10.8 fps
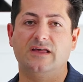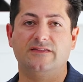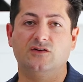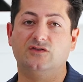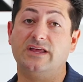
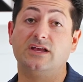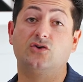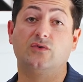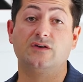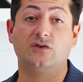There's an
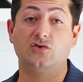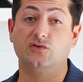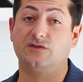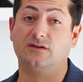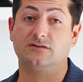increase in
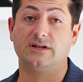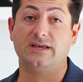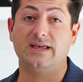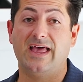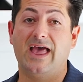
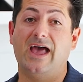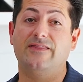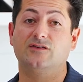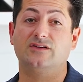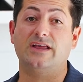utility and
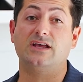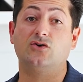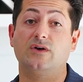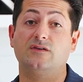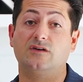there's an
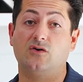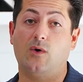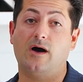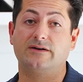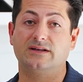increase in
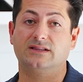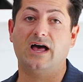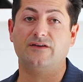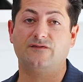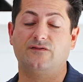quality of
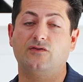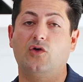life.